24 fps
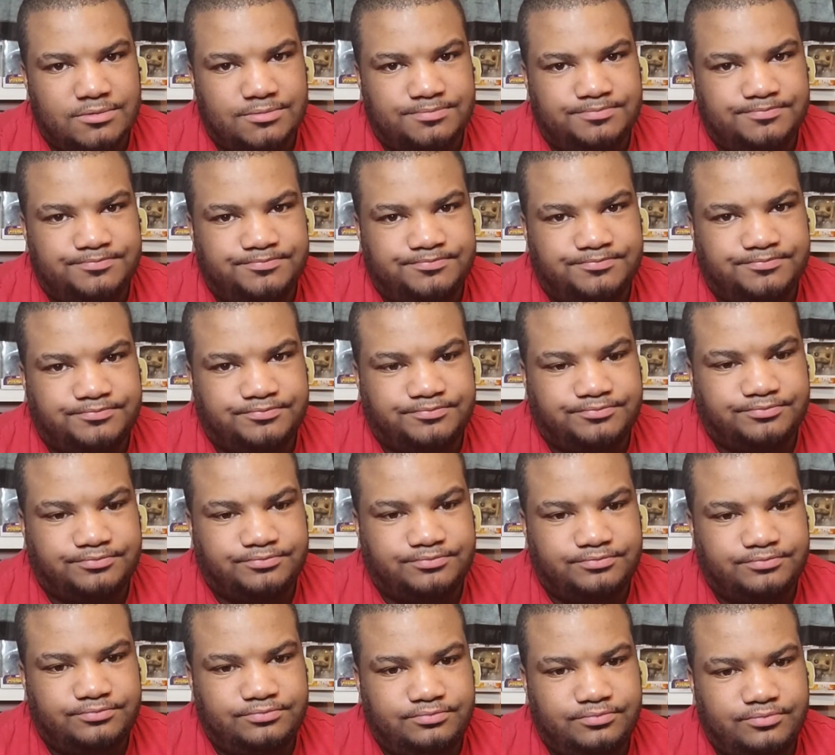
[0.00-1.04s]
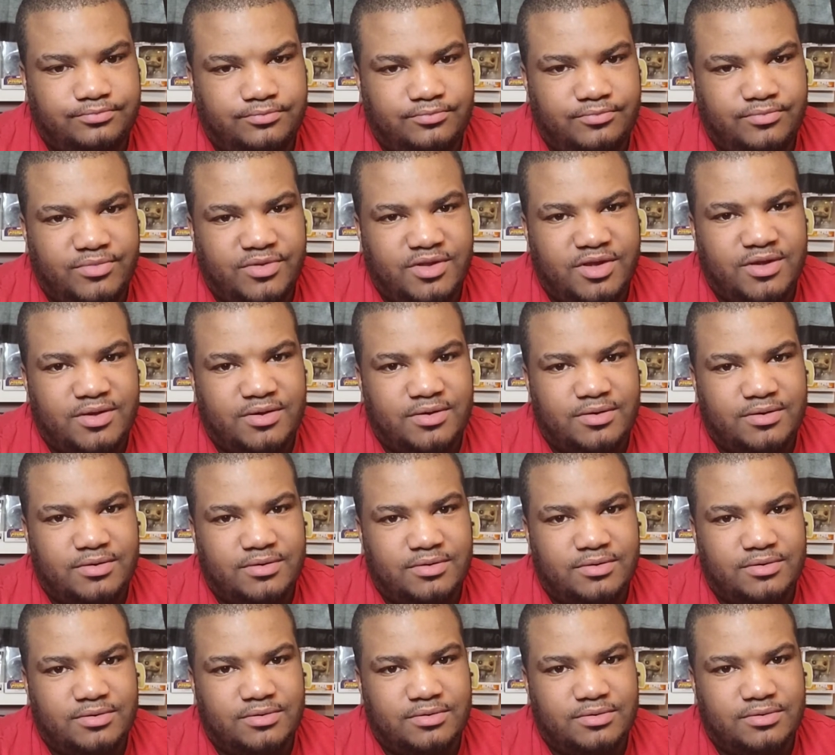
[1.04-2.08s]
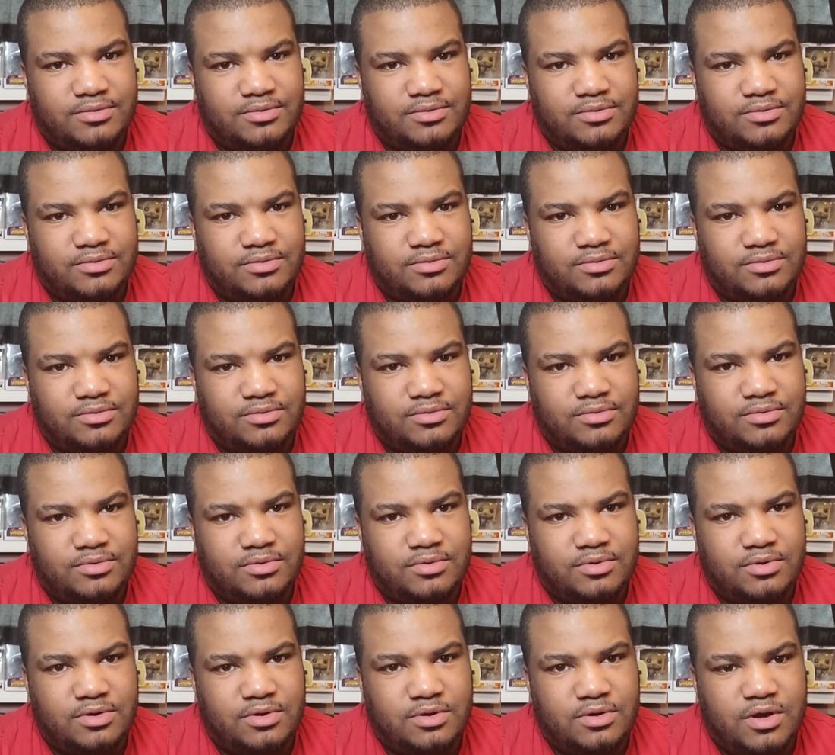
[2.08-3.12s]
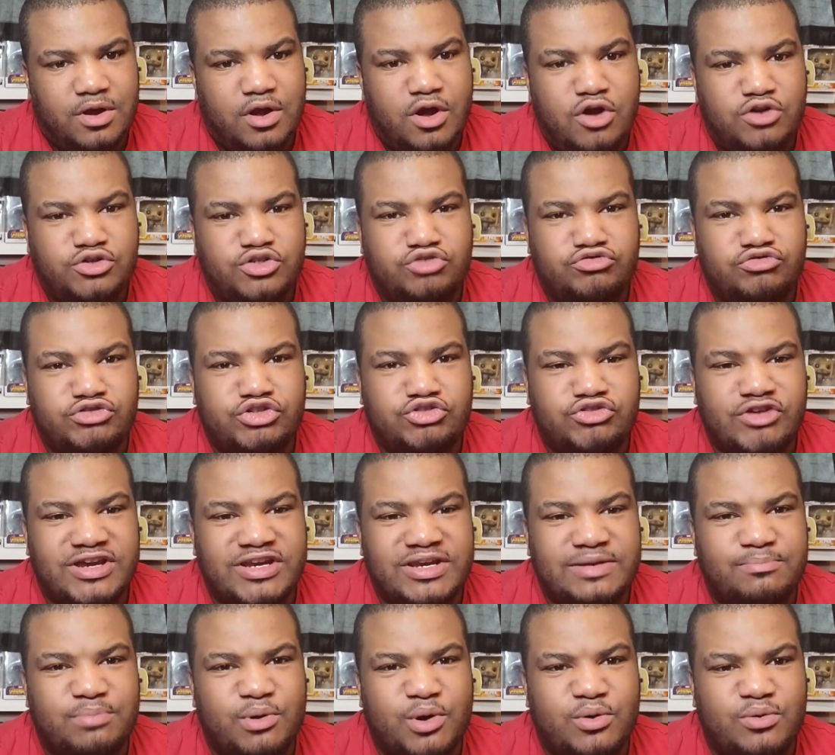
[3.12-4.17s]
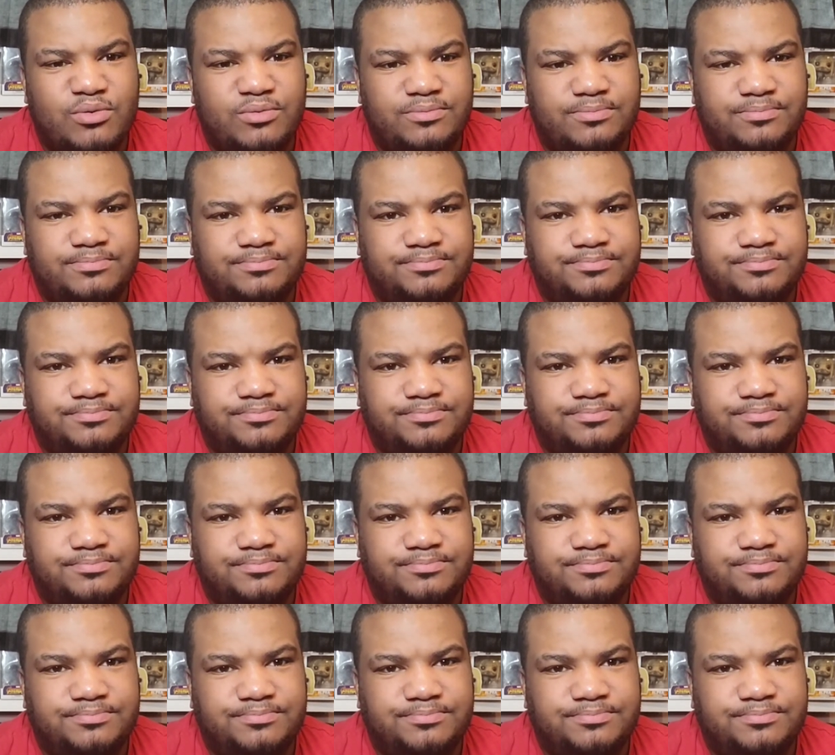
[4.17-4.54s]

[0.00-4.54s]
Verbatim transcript: Why are you putting that there? Oh, it's a restraining bolt.